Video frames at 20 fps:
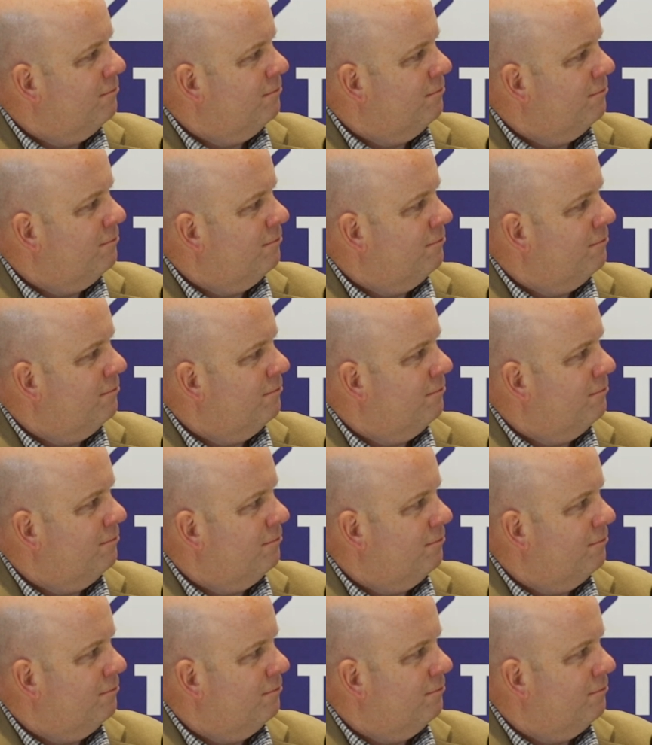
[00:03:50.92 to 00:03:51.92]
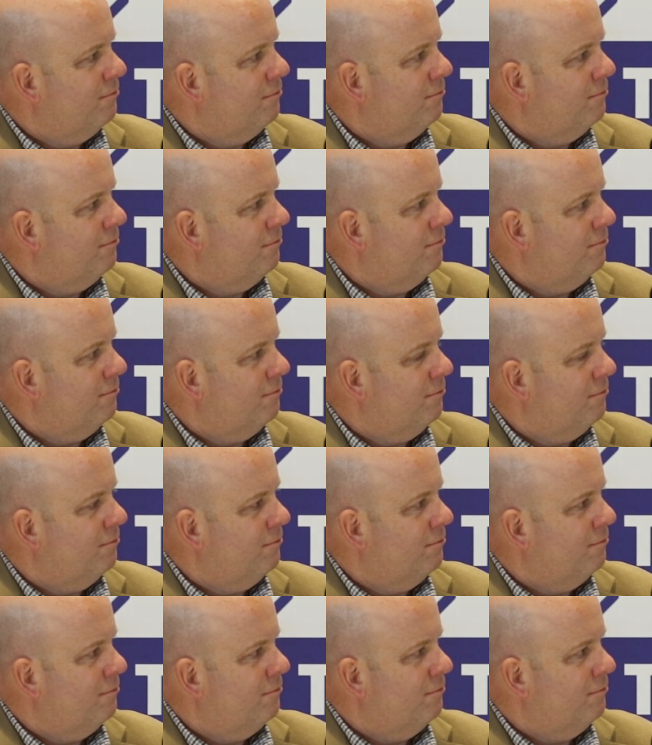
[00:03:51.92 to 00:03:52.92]

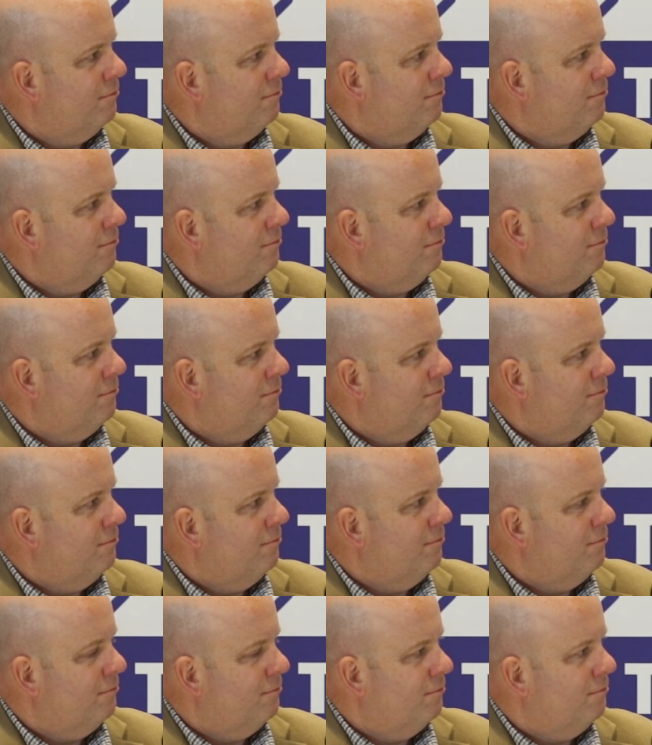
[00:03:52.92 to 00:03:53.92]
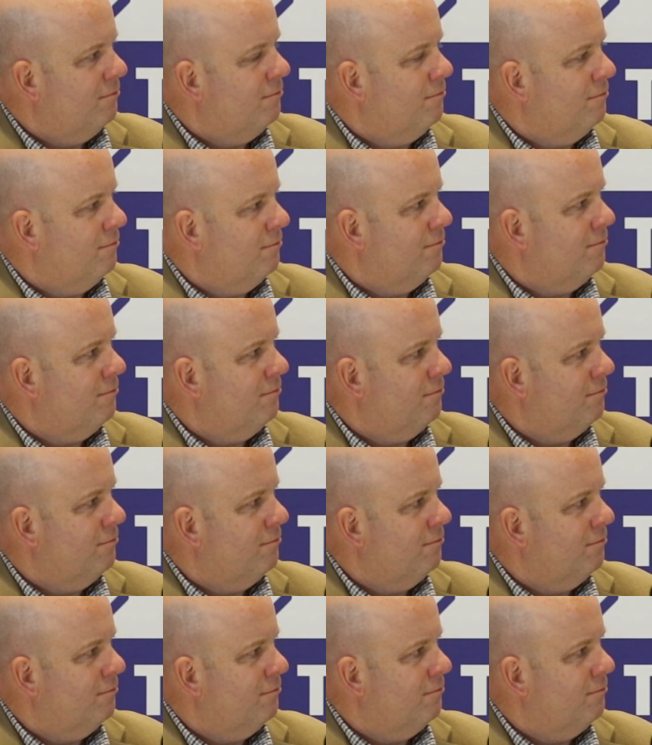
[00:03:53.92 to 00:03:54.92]

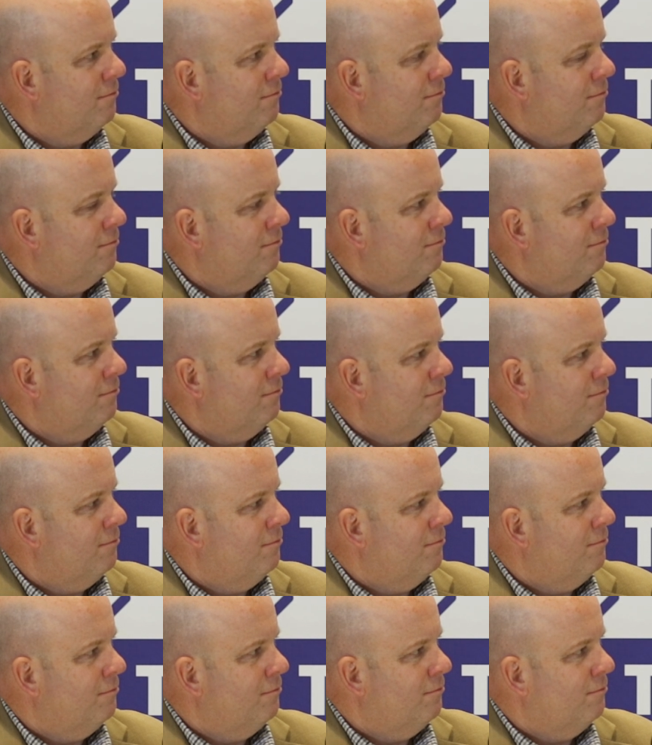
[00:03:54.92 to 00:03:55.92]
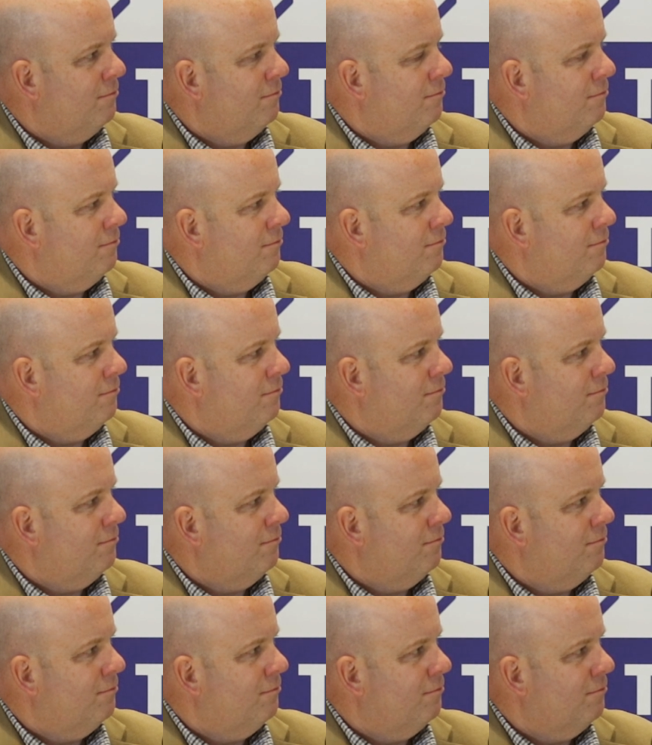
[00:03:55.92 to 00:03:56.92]

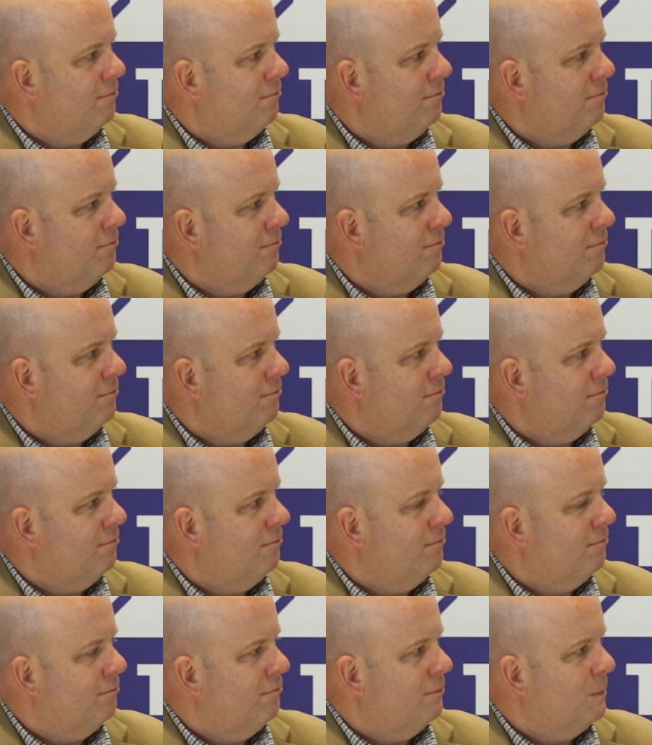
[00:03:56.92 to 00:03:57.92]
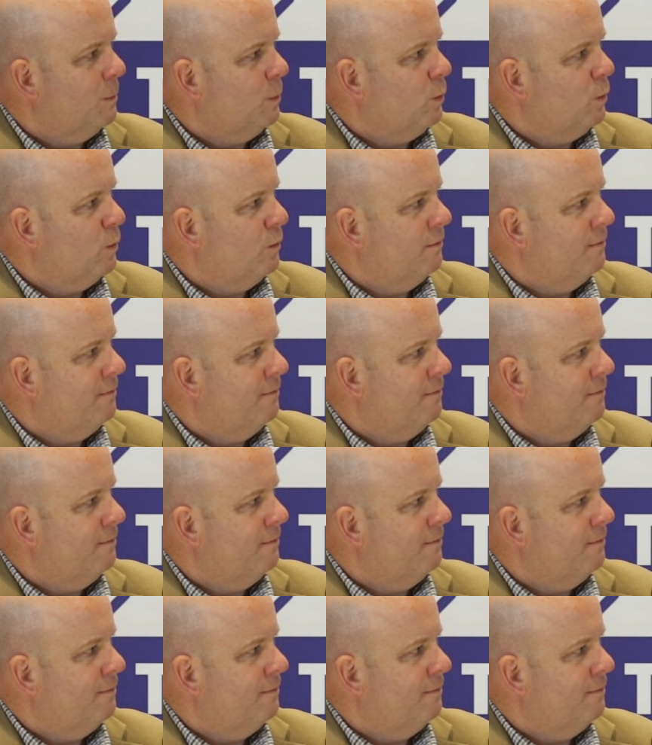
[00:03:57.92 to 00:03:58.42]
[no speech]